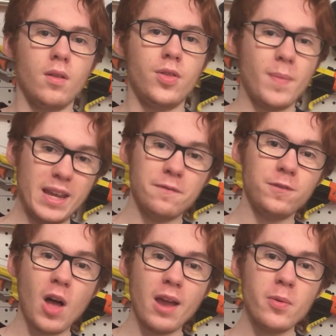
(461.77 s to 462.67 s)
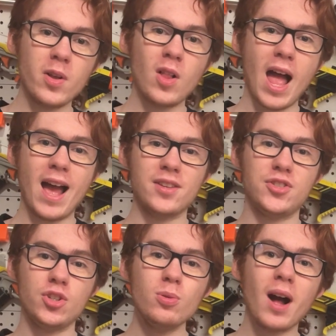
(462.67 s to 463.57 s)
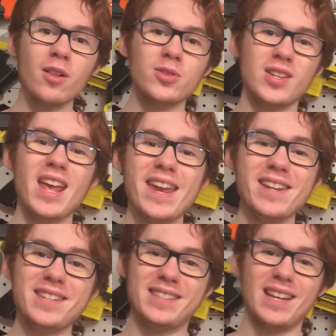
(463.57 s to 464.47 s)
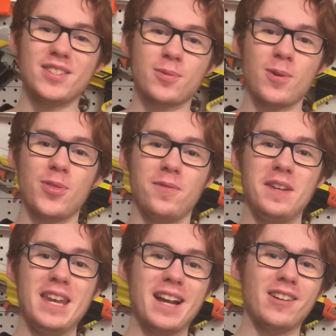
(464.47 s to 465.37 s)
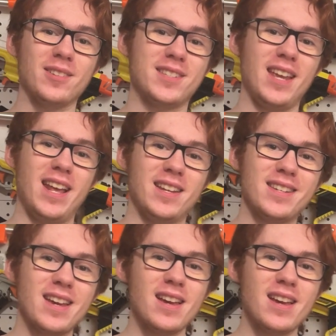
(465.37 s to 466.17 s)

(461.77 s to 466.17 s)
The main flywheel has $2.80 worth of nickels in it